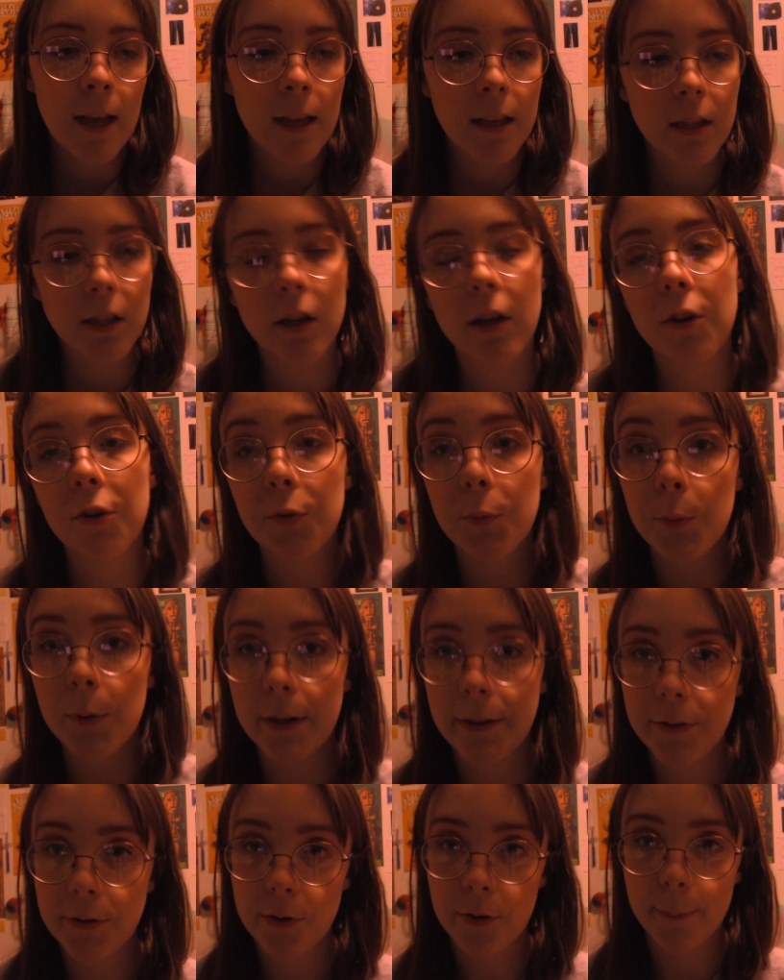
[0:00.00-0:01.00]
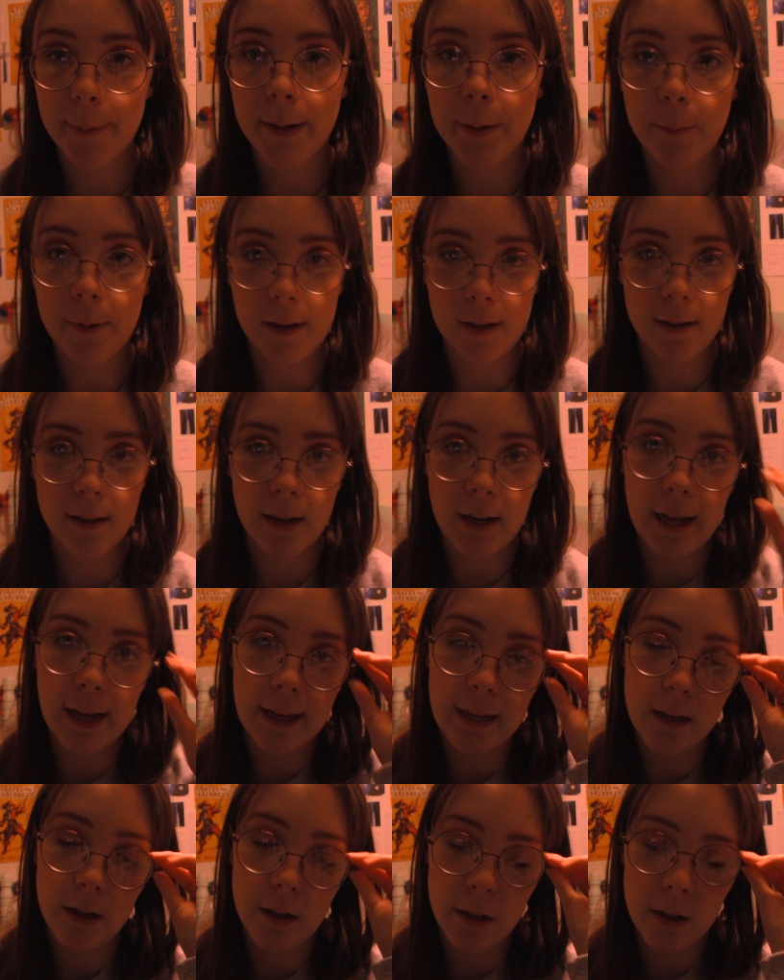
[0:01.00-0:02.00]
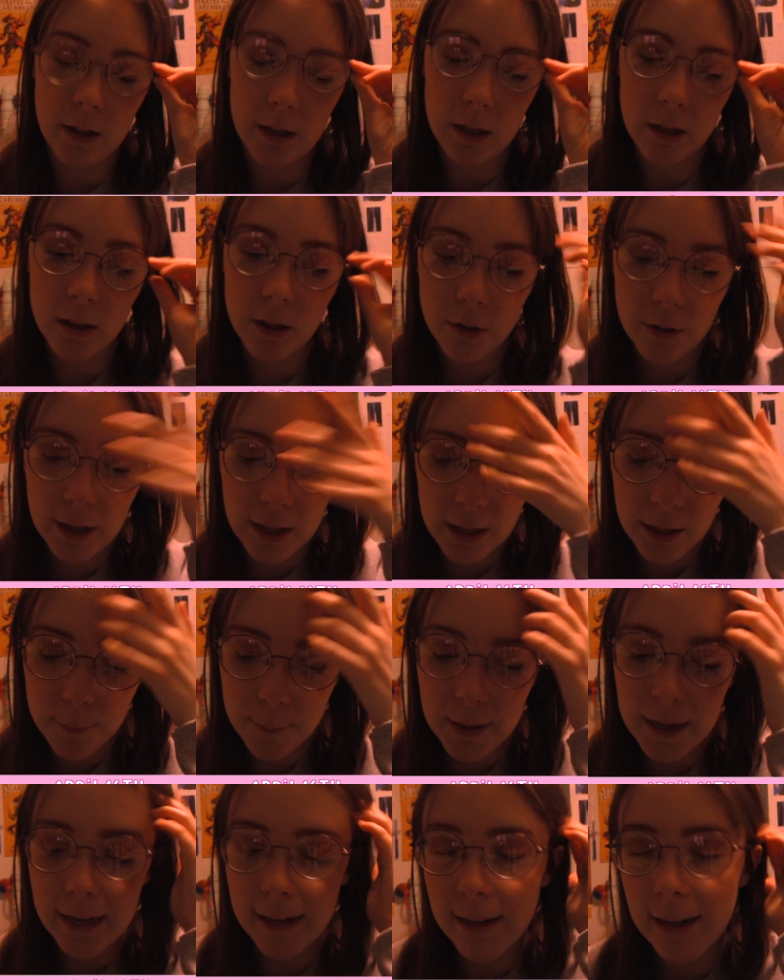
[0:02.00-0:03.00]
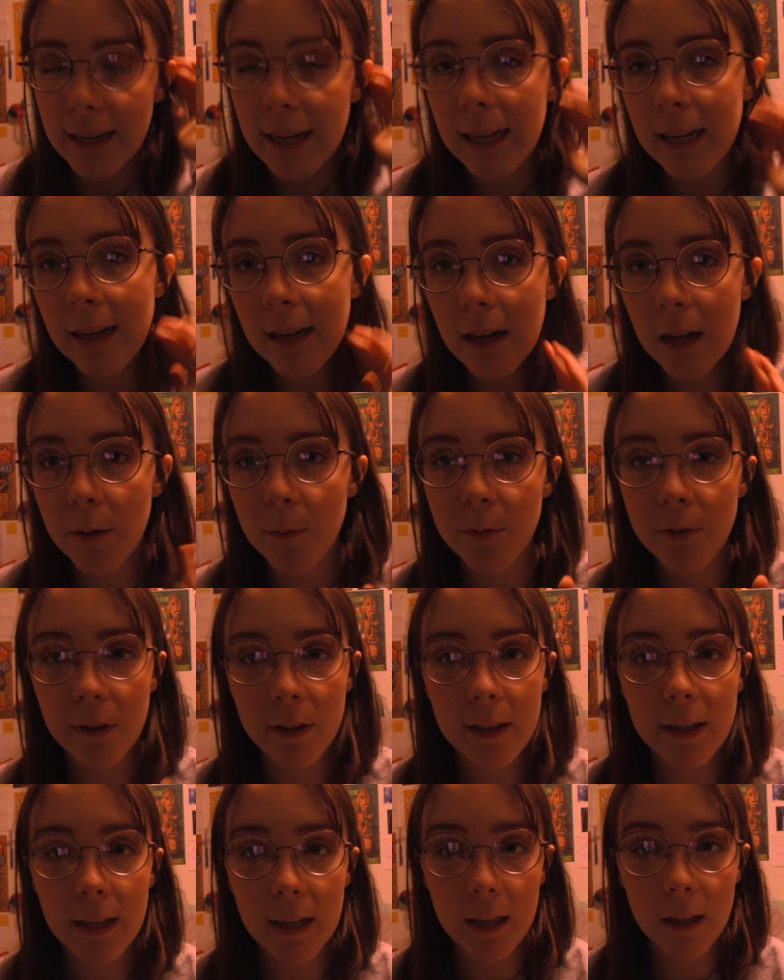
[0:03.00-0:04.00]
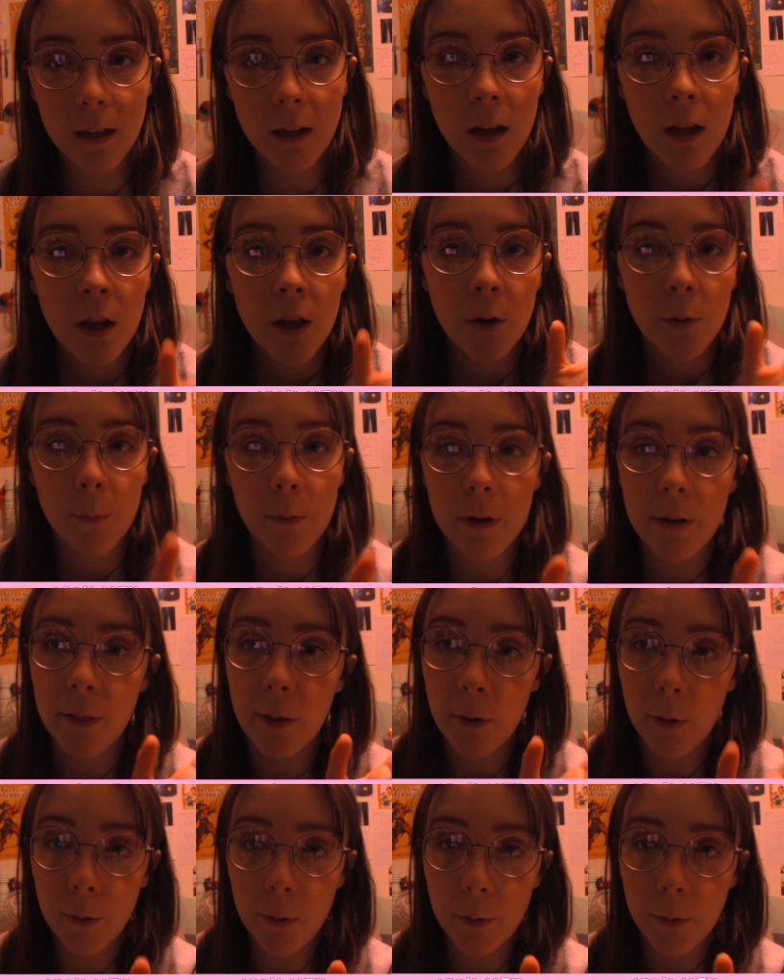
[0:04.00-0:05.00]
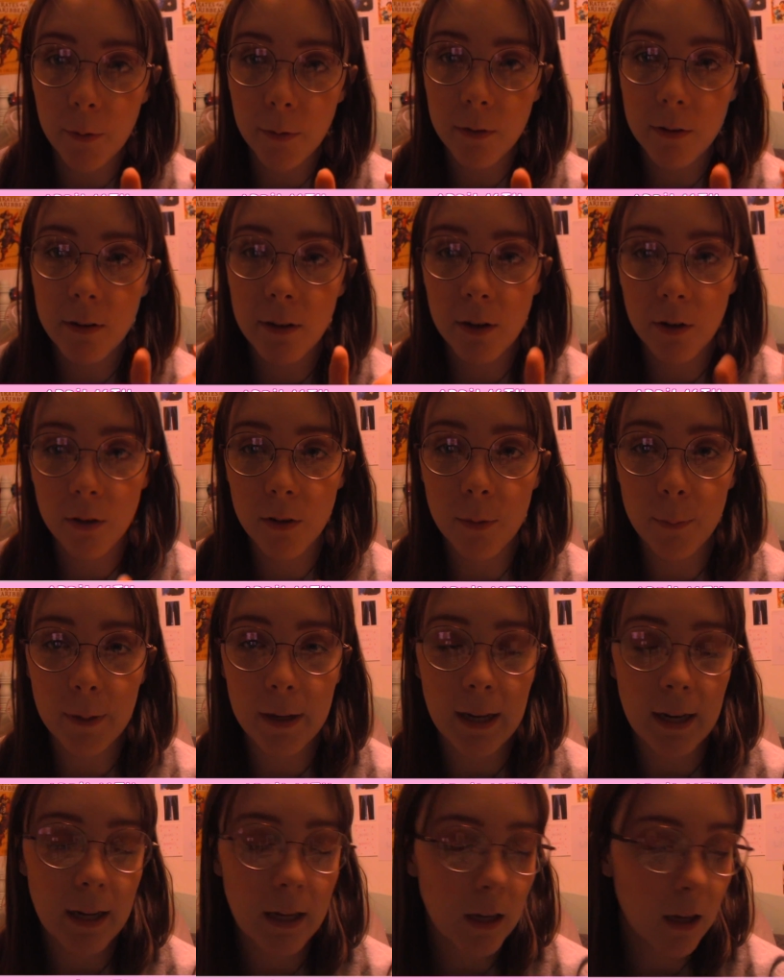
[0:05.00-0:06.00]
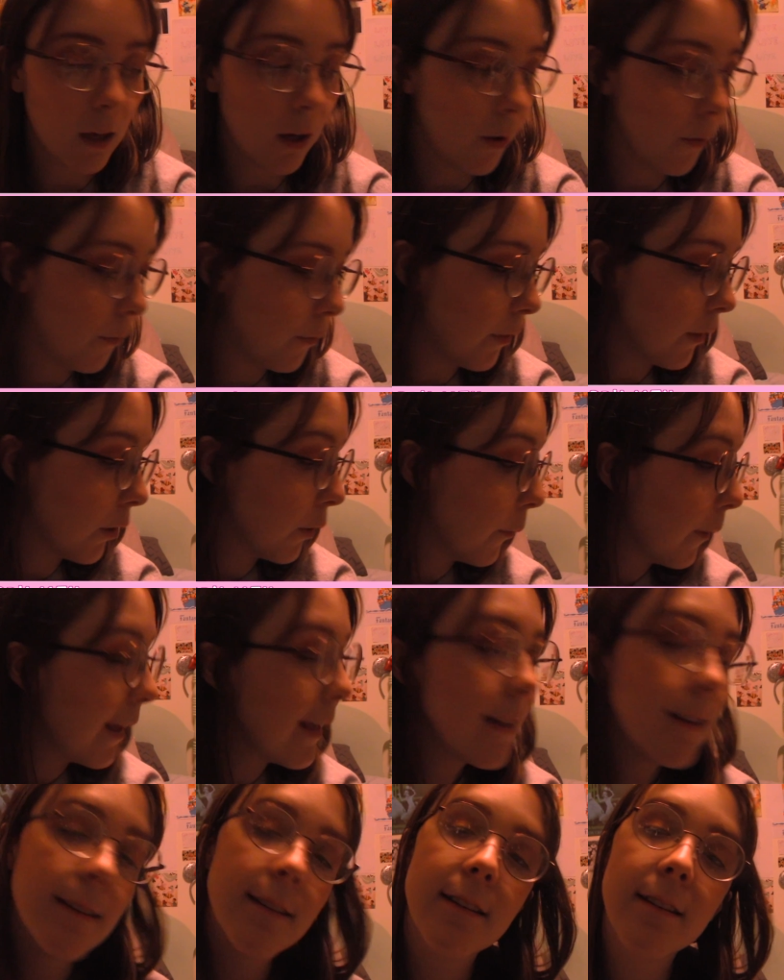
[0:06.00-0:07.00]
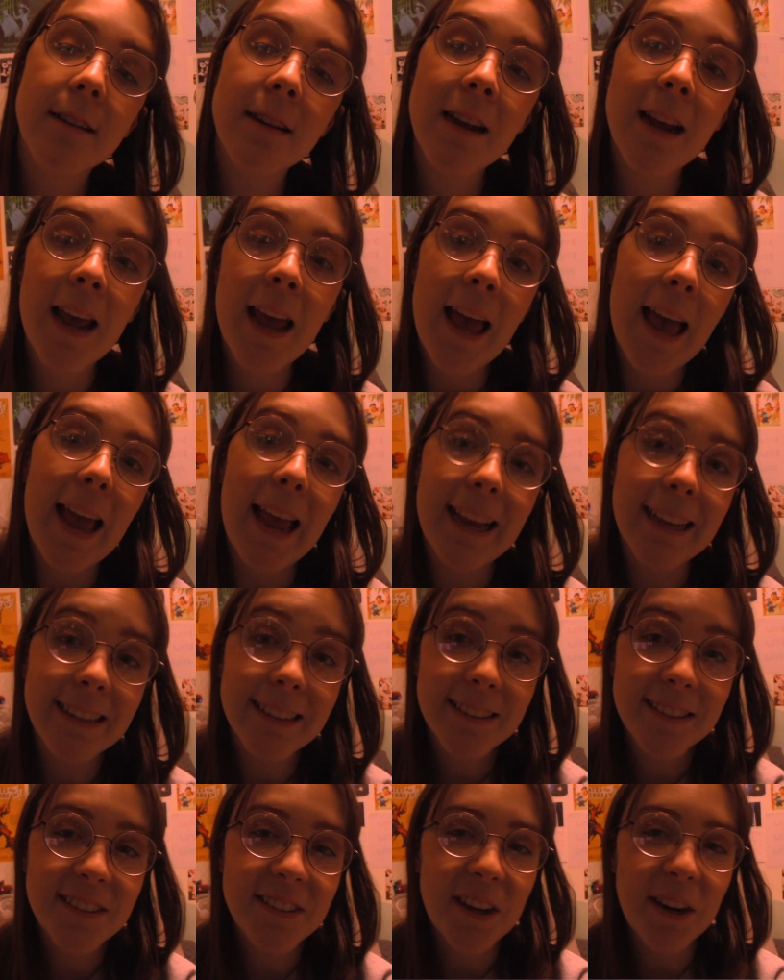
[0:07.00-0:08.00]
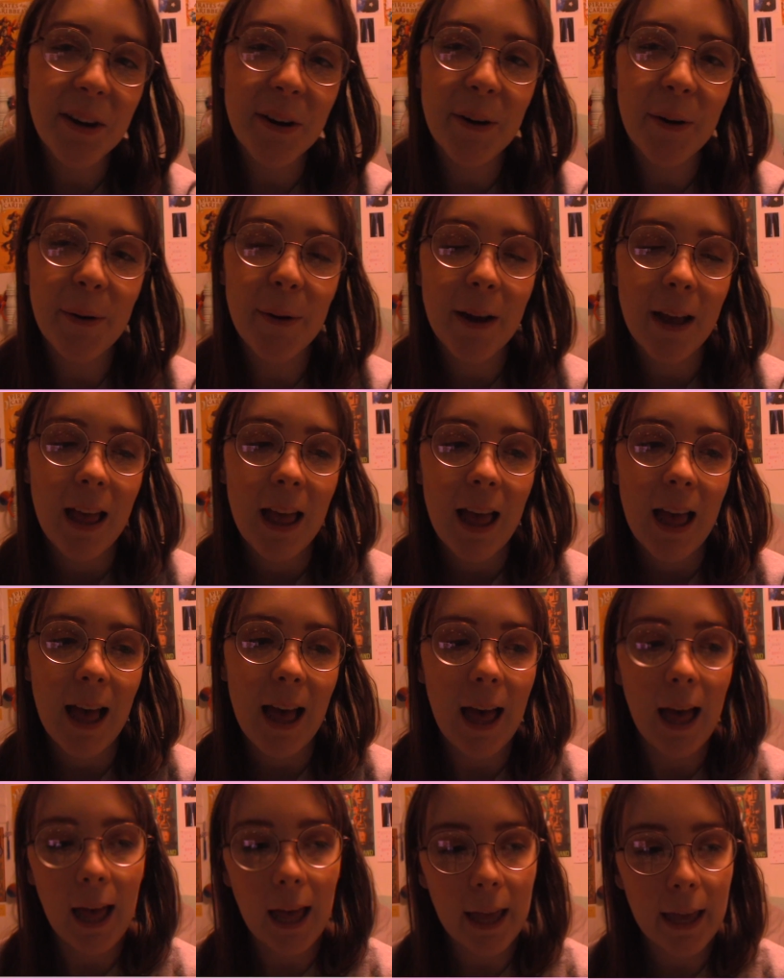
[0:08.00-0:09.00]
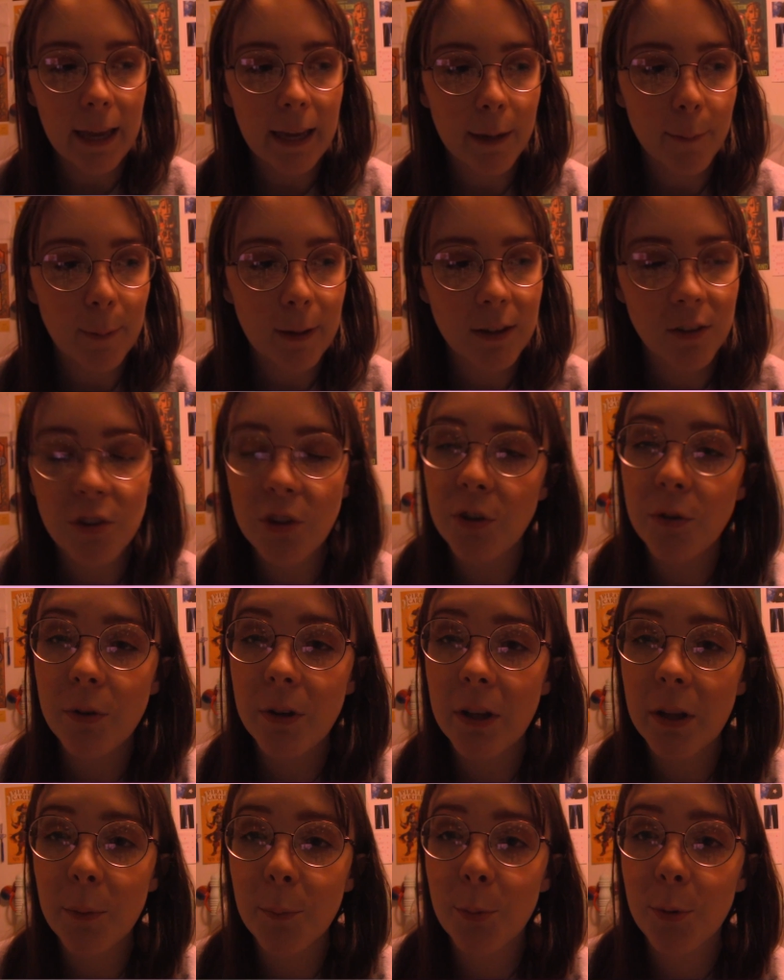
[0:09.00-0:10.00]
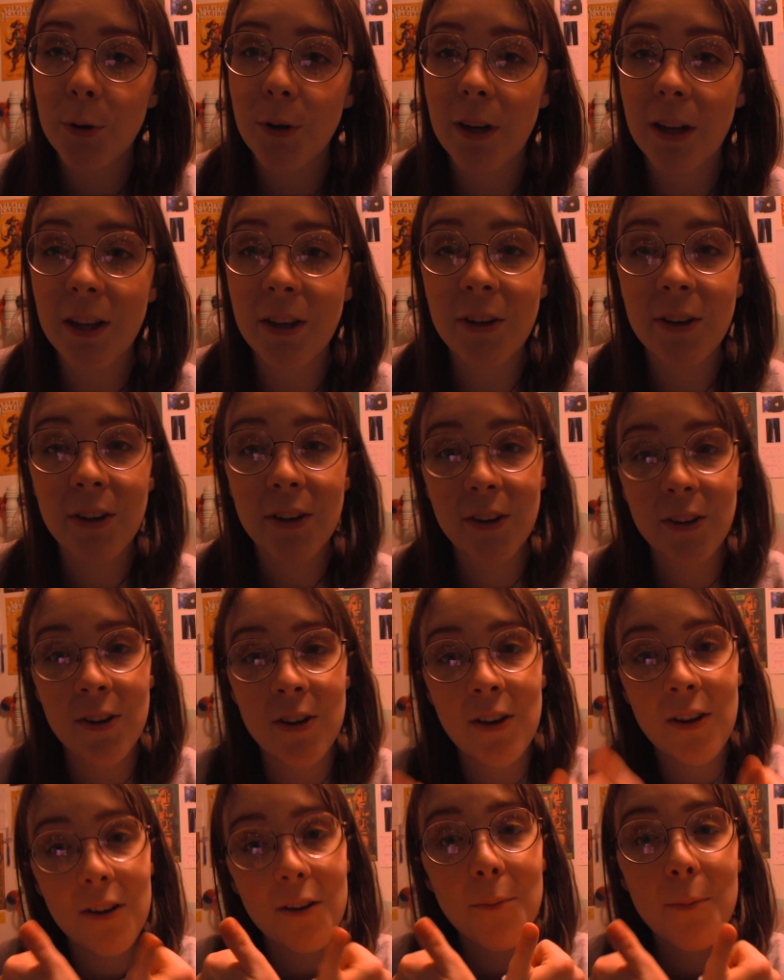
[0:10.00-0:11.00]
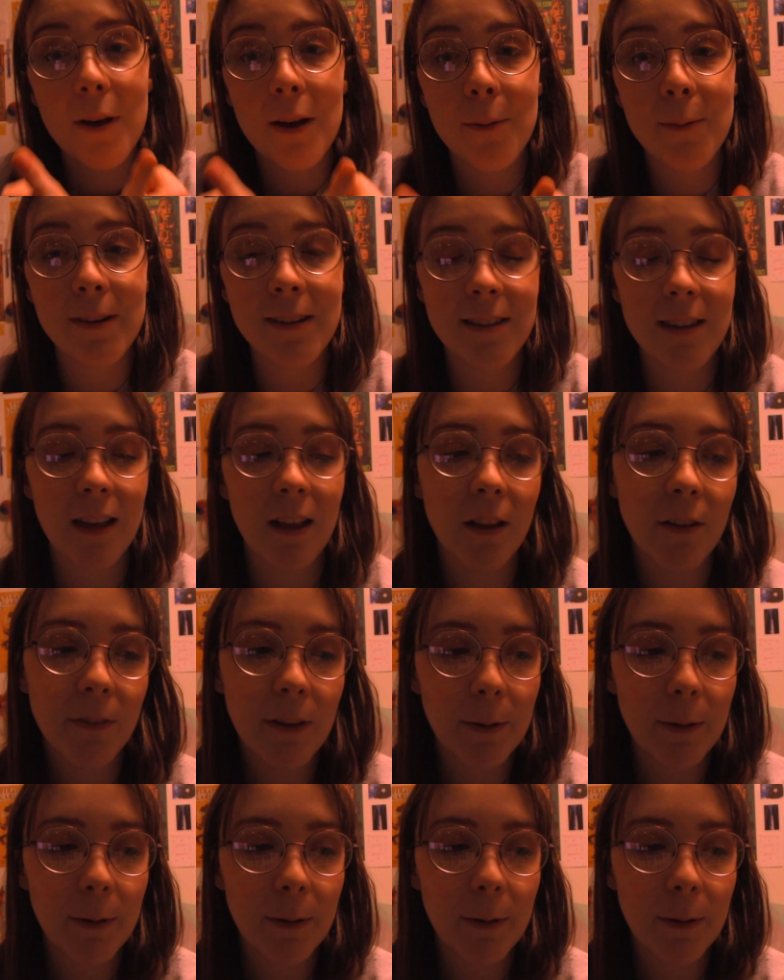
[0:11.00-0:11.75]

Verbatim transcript: So I was brainstorming ways that I could include him, and I ended up filling in one of the holes near the beginning of the quest, and so I'm actually feeling pretty good about myself.